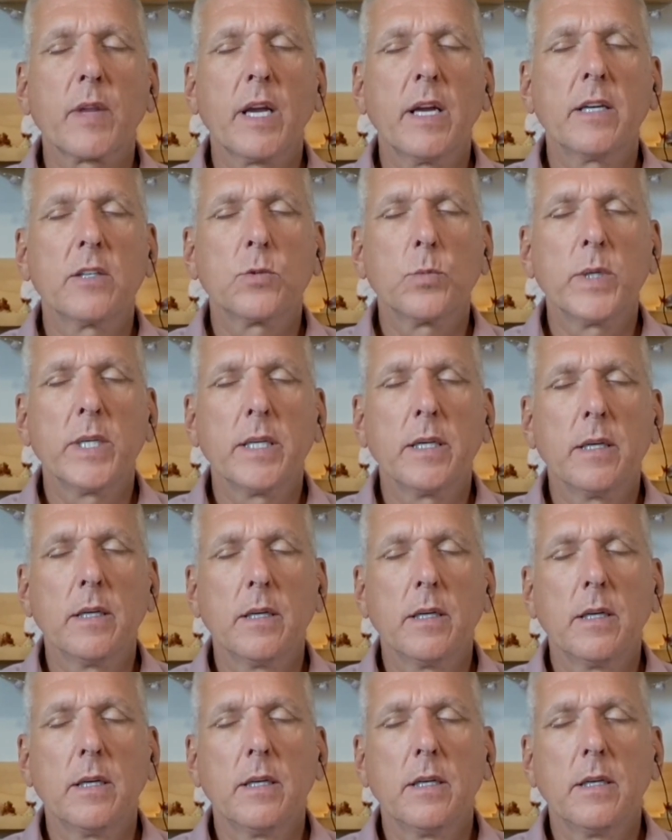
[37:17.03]
as we
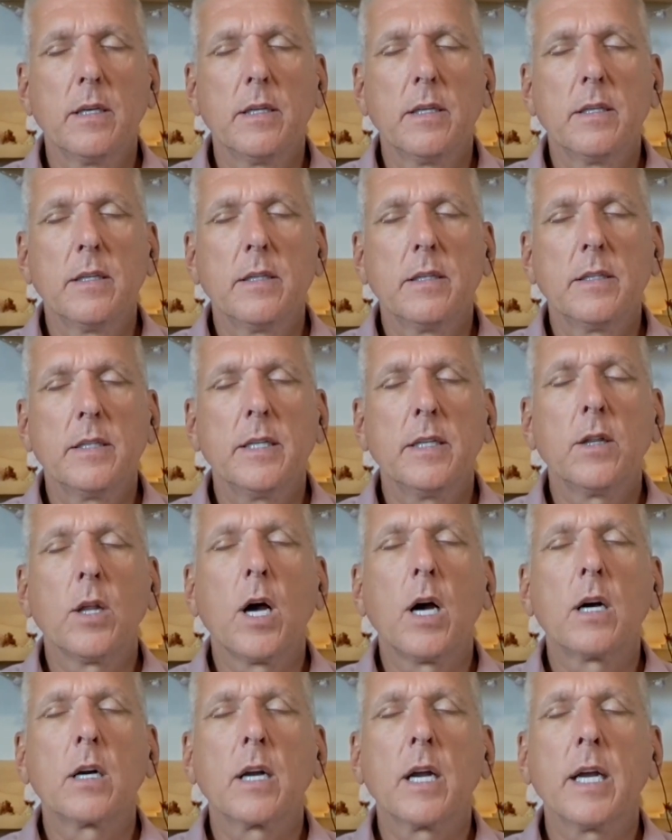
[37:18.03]

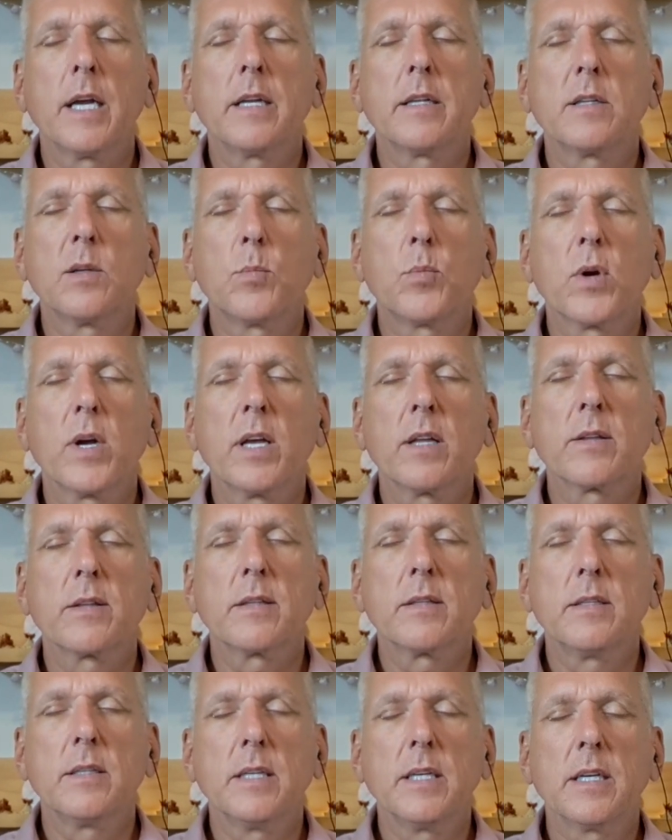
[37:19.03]
elongate the breath.